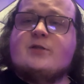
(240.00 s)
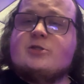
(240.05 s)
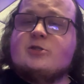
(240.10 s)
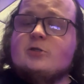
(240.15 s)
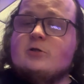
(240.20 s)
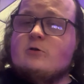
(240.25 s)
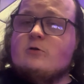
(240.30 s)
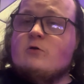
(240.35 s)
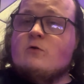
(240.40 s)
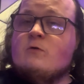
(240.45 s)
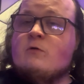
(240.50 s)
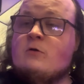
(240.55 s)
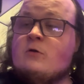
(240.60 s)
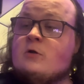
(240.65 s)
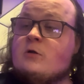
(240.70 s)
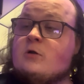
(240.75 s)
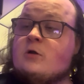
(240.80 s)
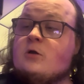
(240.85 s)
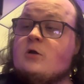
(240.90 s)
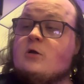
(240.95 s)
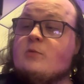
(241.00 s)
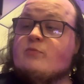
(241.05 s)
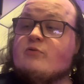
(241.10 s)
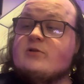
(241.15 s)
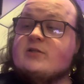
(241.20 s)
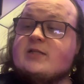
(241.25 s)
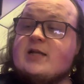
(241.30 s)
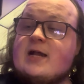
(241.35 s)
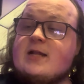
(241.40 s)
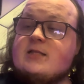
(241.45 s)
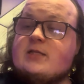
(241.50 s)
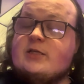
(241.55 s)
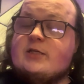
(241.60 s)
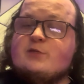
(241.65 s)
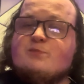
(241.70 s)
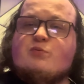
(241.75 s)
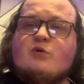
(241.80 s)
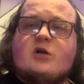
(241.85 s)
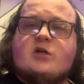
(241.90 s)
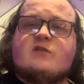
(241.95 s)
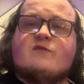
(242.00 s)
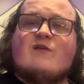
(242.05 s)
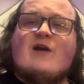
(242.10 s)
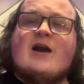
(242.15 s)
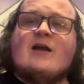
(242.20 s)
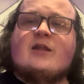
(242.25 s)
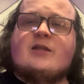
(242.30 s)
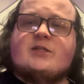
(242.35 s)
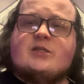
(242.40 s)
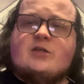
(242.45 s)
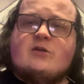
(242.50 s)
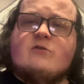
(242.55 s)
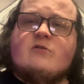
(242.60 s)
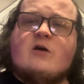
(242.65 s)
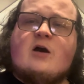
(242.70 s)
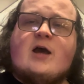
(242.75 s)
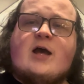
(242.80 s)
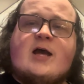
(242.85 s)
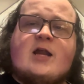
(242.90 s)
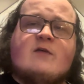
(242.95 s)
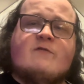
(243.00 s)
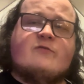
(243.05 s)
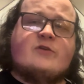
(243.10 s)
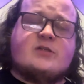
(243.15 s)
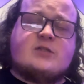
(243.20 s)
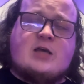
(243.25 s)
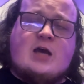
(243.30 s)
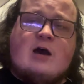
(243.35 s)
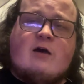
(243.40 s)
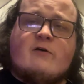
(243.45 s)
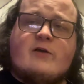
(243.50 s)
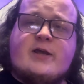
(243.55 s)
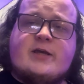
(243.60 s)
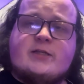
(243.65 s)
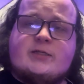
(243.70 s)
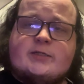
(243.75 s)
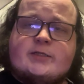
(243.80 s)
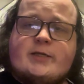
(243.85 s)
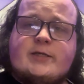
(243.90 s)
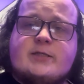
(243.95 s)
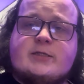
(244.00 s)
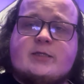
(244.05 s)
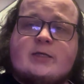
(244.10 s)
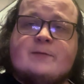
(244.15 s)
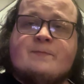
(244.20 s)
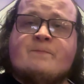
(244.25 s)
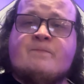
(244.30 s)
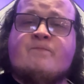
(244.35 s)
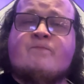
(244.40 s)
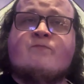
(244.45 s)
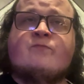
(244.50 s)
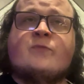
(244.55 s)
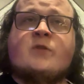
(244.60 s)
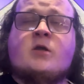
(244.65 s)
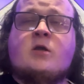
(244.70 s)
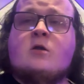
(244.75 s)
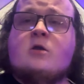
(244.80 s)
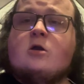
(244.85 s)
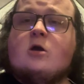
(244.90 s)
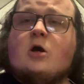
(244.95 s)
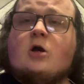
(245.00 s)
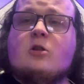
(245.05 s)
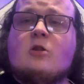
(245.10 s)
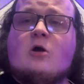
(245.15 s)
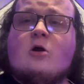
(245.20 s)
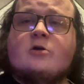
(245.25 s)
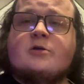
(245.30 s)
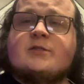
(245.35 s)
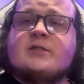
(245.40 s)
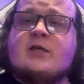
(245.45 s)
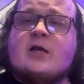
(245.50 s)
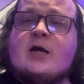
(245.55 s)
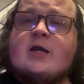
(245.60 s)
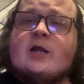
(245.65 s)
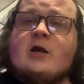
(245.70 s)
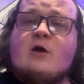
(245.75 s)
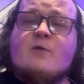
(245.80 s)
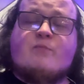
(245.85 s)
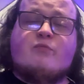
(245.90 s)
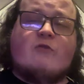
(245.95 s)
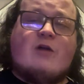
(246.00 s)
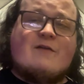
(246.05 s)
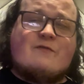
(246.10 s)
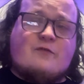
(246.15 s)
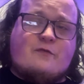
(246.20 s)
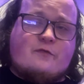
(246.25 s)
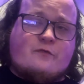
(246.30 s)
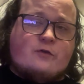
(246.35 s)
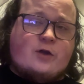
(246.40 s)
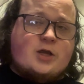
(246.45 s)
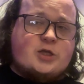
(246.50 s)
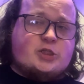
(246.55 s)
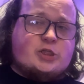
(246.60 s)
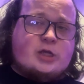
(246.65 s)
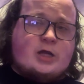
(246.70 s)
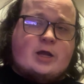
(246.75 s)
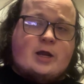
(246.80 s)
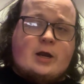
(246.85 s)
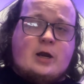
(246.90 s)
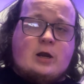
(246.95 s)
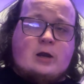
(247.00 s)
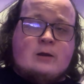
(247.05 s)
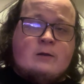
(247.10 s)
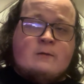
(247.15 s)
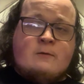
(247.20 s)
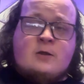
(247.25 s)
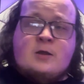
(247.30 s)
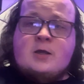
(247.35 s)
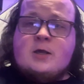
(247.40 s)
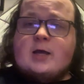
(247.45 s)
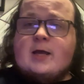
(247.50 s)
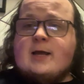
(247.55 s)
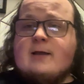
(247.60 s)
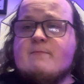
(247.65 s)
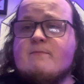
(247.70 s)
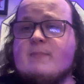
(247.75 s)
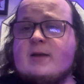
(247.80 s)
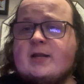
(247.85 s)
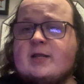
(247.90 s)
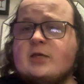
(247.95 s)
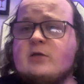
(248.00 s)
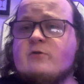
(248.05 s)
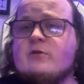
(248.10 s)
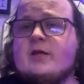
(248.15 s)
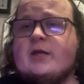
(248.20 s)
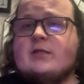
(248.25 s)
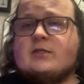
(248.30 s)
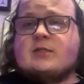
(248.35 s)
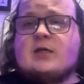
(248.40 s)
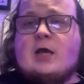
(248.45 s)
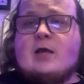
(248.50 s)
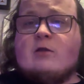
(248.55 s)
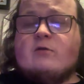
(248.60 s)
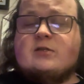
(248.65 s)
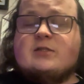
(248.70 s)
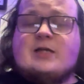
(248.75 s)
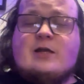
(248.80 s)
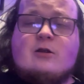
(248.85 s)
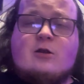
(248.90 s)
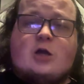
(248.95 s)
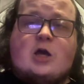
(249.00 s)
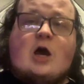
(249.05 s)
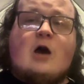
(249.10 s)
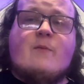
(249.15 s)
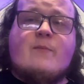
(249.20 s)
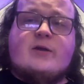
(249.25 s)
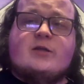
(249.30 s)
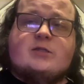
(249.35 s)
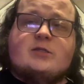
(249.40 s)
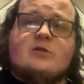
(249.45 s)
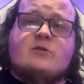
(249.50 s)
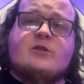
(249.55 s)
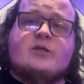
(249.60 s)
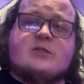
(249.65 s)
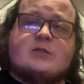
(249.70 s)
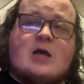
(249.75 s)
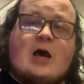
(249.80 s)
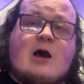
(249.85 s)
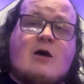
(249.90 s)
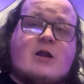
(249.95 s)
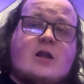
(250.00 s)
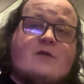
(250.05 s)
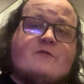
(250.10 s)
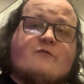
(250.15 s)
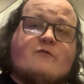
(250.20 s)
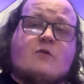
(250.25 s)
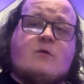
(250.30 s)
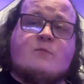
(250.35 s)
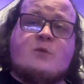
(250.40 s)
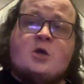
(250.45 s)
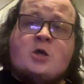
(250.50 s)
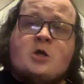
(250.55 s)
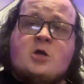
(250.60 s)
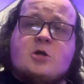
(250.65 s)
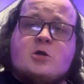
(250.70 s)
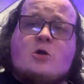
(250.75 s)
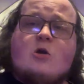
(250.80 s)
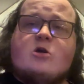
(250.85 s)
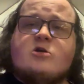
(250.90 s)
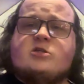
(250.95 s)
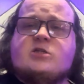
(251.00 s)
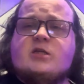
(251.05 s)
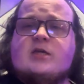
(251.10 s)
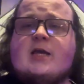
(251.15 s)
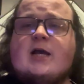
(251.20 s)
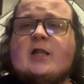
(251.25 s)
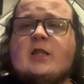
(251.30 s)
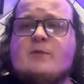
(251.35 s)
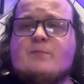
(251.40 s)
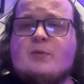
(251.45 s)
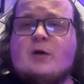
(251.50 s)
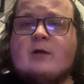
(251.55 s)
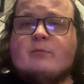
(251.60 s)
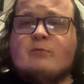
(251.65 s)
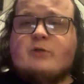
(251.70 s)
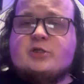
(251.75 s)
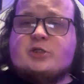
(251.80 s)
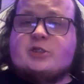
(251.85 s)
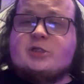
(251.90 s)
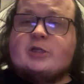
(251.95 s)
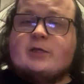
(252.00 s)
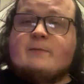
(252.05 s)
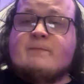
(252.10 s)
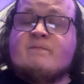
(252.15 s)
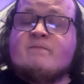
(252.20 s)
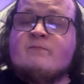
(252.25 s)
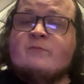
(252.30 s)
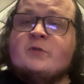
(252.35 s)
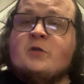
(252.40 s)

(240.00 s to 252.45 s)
to present these books finally to you ahead of this holiday season alongside a breath of fresh air and many unique titles that are coming to you this holiday from Carson Kelly Publishing.